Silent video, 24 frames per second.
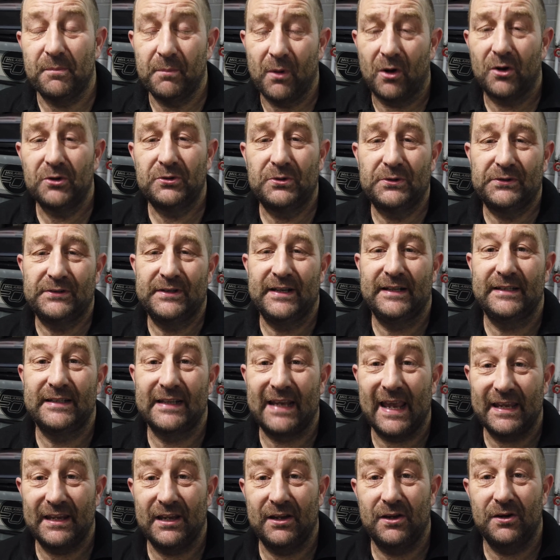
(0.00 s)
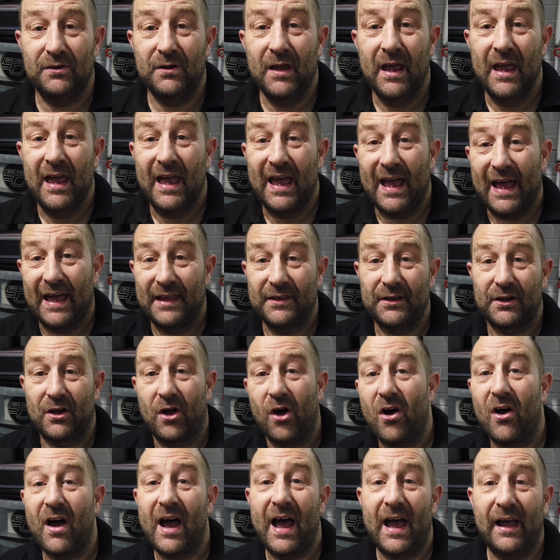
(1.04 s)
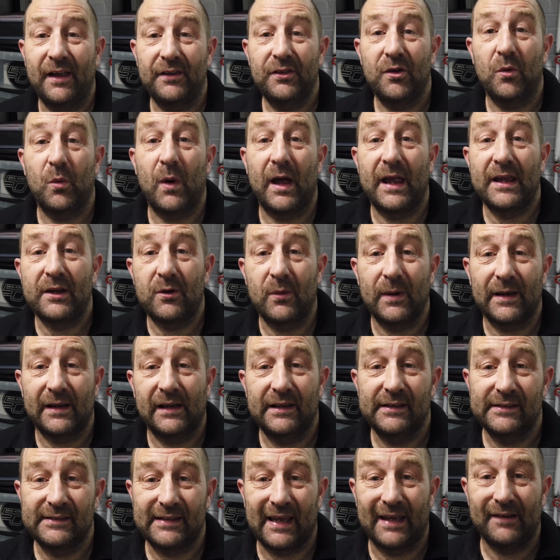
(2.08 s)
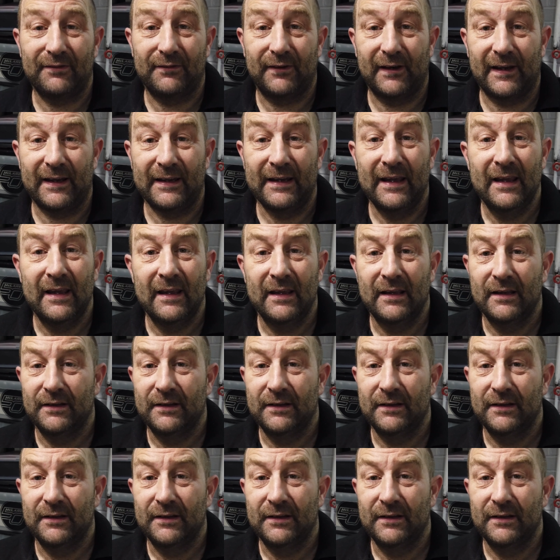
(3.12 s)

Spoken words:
the marshals need to get you and the car out of the way quickly and safely.